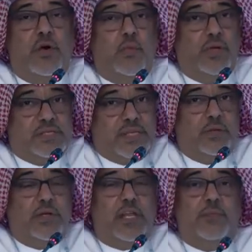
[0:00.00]
We in
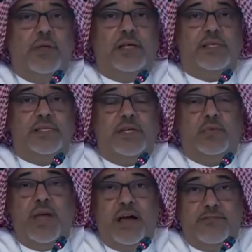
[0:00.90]
Saudi Arabia, as I
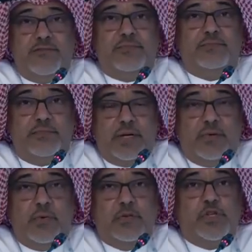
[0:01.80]
said, we have,
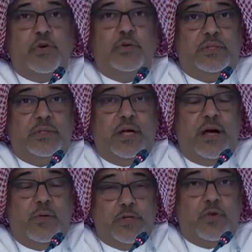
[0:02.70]
we will show it,
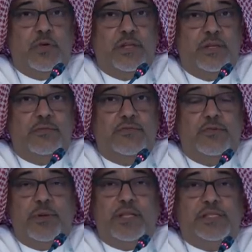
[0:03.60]
I will show you in a
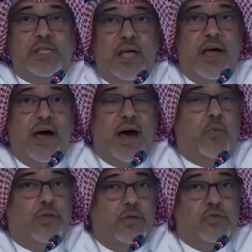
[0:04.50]
few minutes
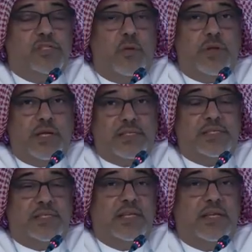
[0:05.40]
how we used our
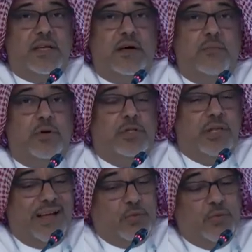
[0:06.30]
existing
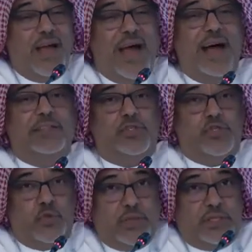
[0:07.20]
model and we added
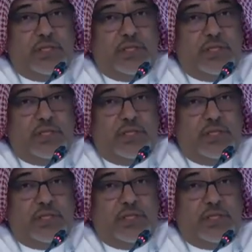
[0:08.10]
to it